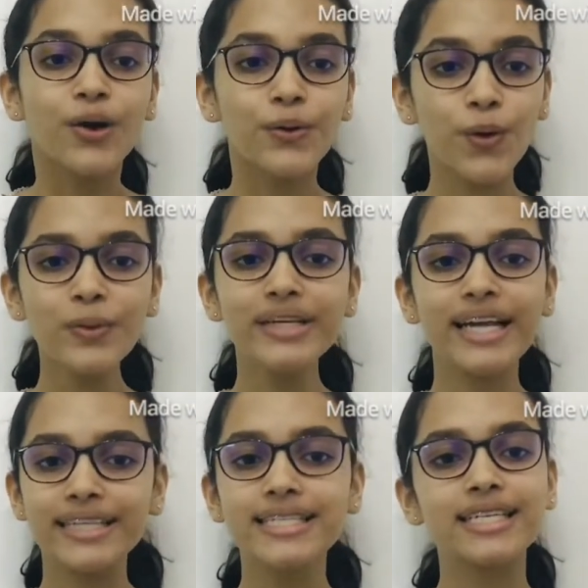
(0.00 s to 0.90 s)

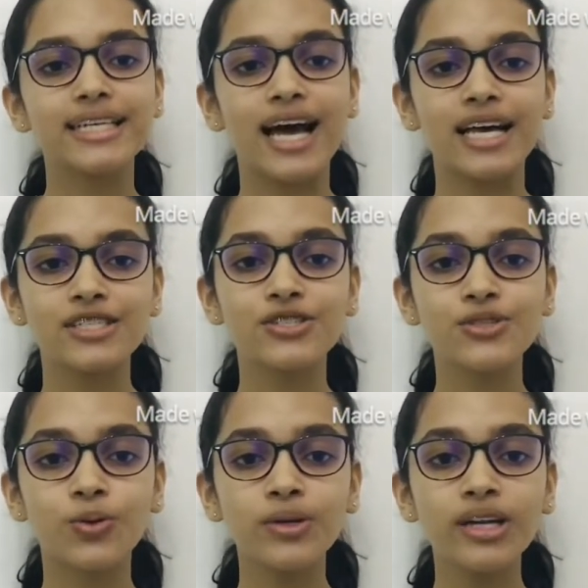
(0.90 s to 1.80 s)
COVID-19 has
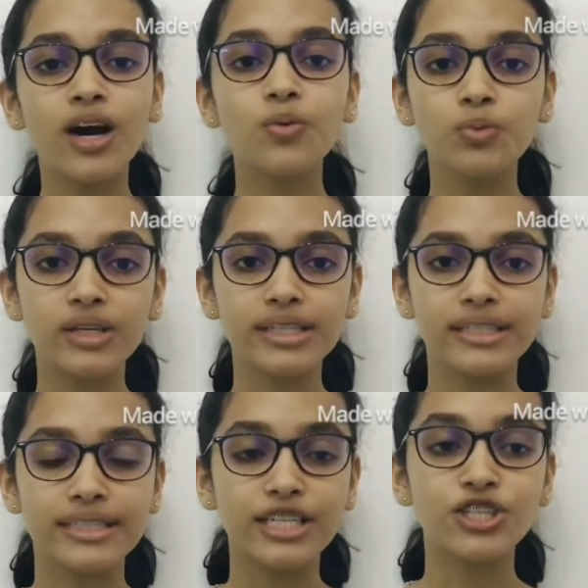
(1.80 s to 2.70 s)
thrown our
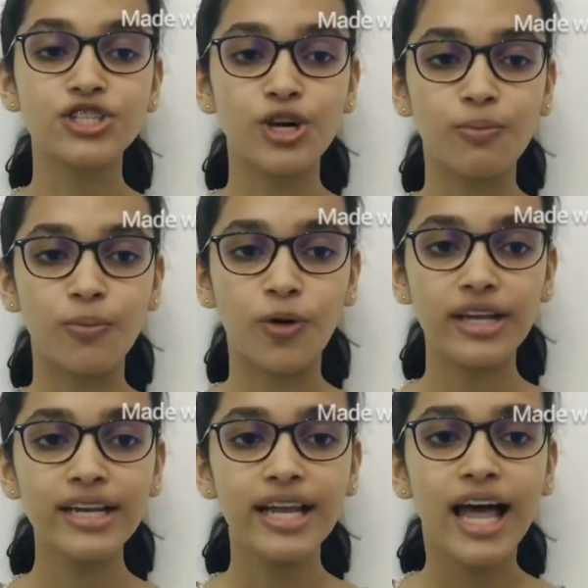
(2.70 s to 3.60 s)
world into
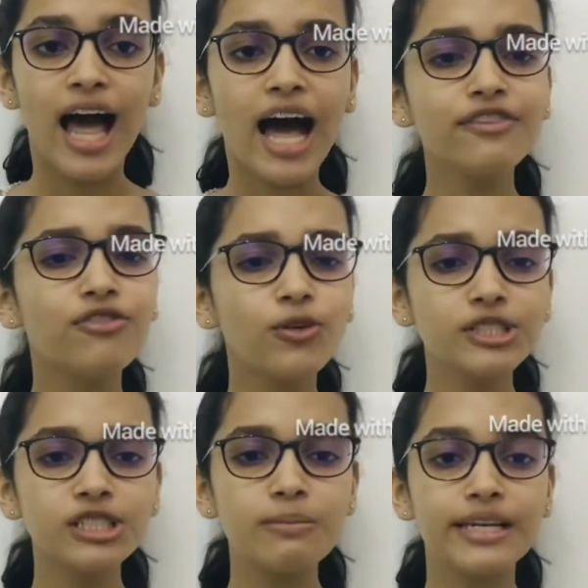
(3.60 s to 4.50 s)
turmoil and
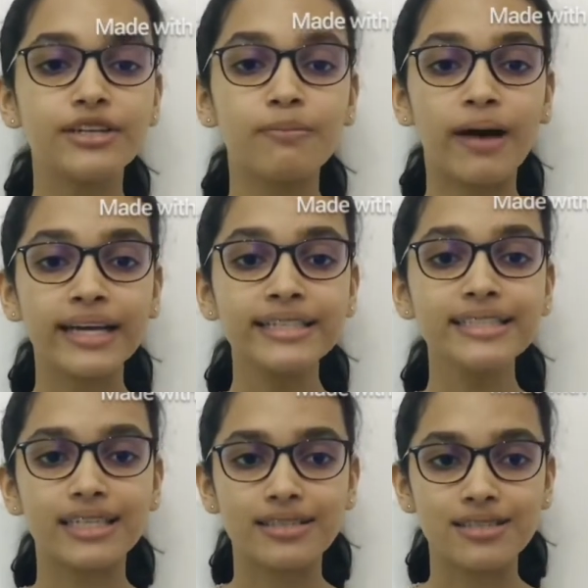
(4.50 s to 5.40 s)
forcibly reminded
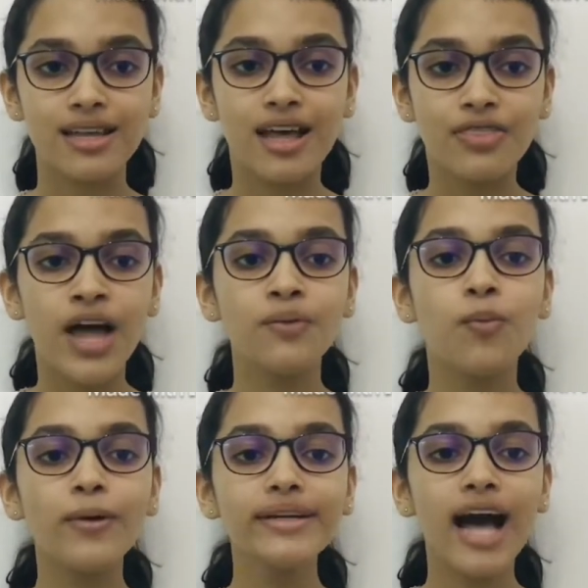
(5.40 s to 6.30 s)
us that
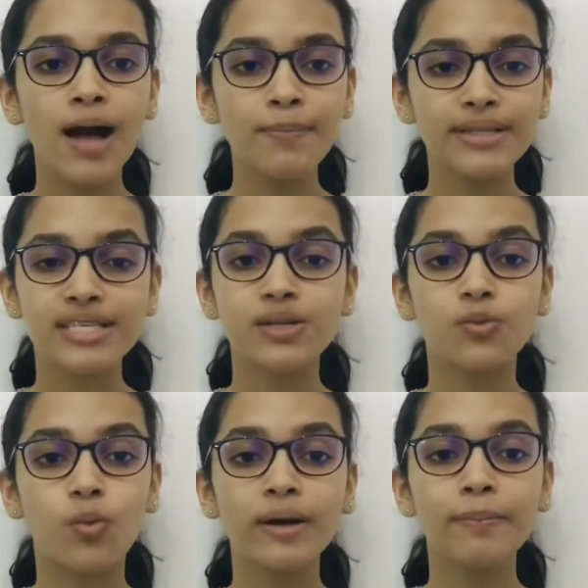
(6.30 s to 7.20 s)
what happens in
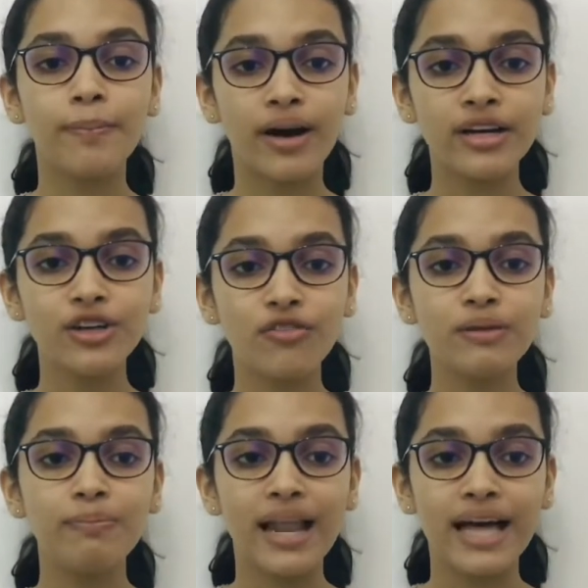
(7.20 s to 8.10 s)
one part of the
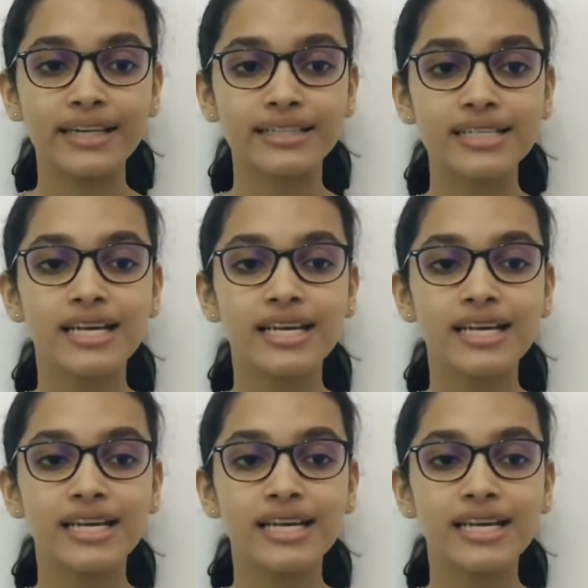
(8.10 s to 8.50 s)
planet